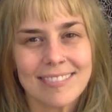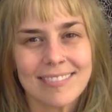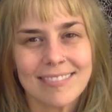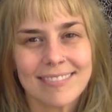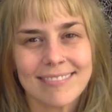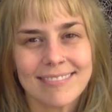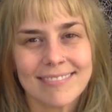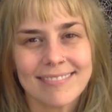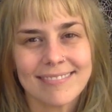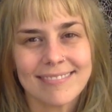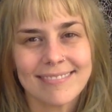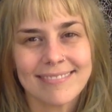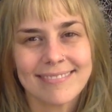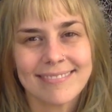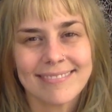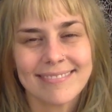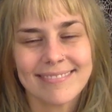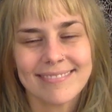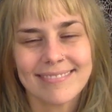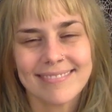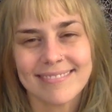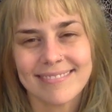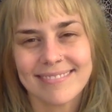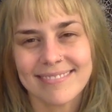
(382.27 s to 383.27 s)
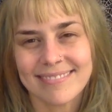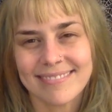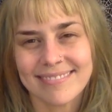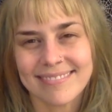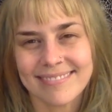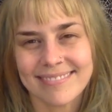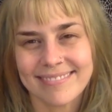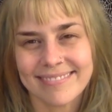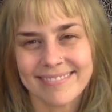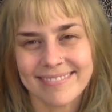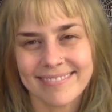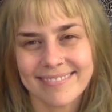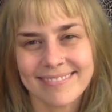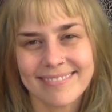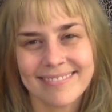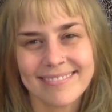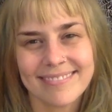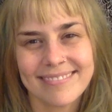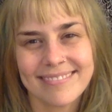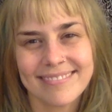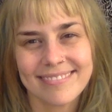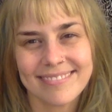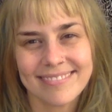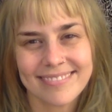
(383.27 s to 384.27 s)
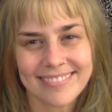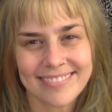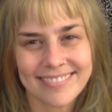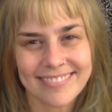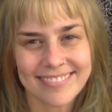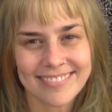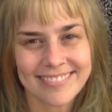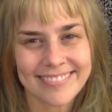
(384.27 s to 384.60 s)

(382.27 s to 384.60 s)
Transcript: [no speech]